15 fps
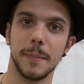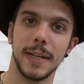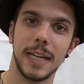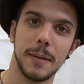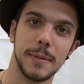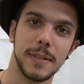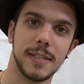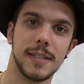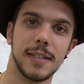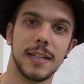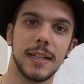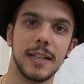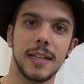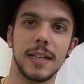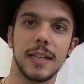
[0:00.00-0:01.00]
My name is
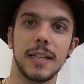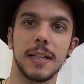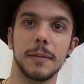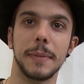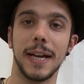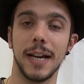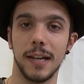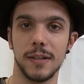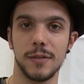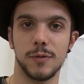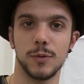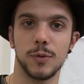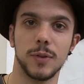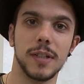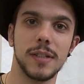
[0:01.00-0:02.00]
Michalis
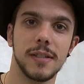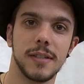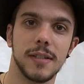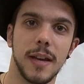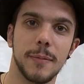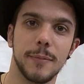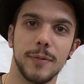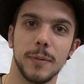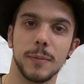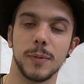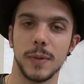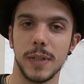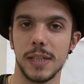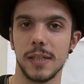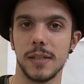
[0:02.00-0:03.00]
Fountoulis. I'm from
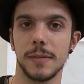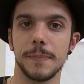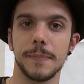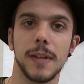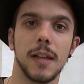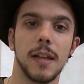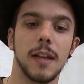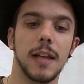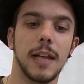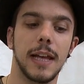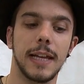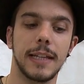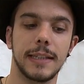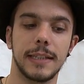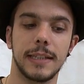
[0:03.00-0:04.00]
Greece,
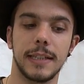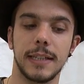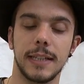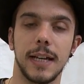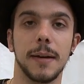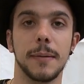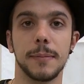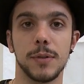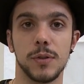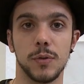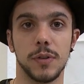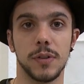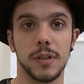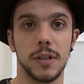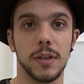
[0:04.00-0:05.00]
and I'm a
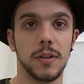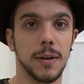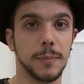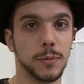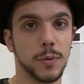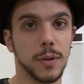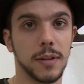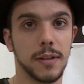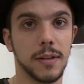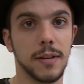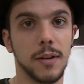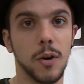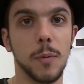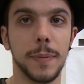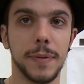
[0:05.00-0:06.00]
student here. I'm doing
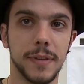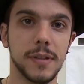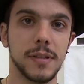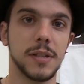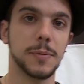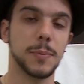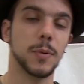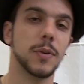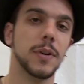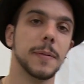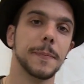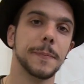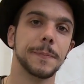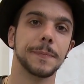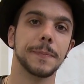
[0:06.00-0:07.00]
the Open Thesis
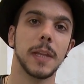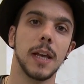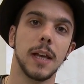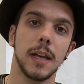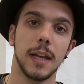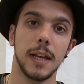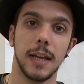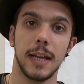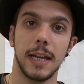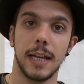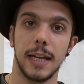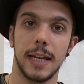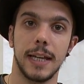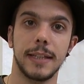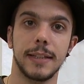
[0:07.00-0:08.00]
program,
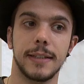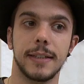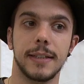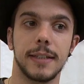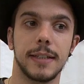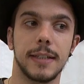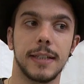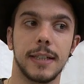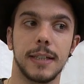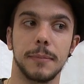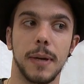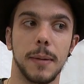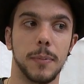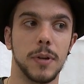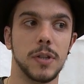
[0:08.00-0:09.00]
and
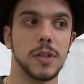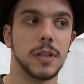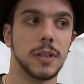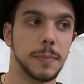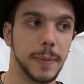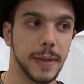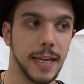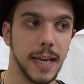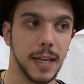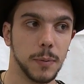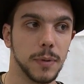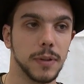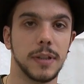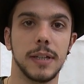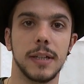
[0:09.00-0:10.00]
my project began
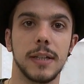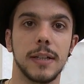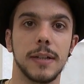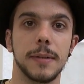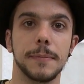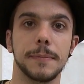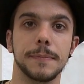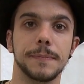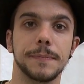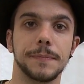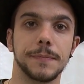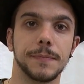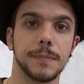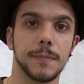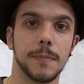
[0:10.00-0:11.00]
with
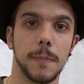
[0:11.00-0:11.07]
the